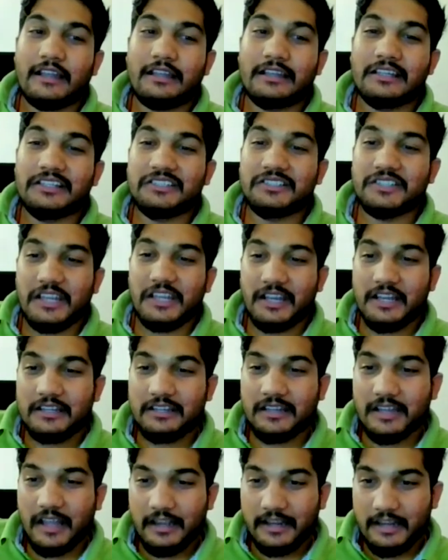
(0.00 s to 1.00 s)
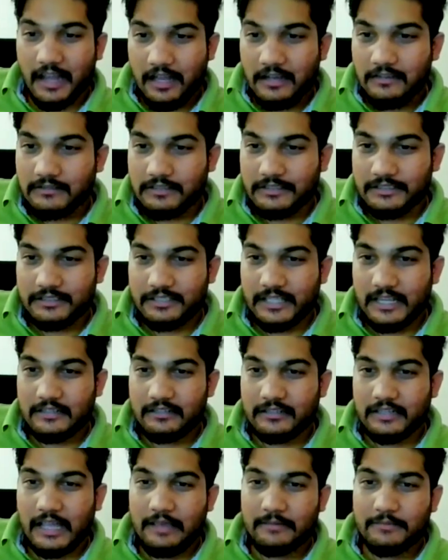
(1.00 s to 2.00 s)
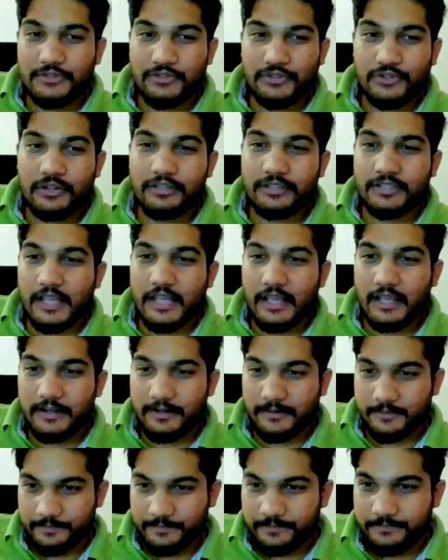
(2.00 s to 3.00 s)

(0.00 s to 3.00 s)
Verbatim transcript: at least 8 9 hours that time is not there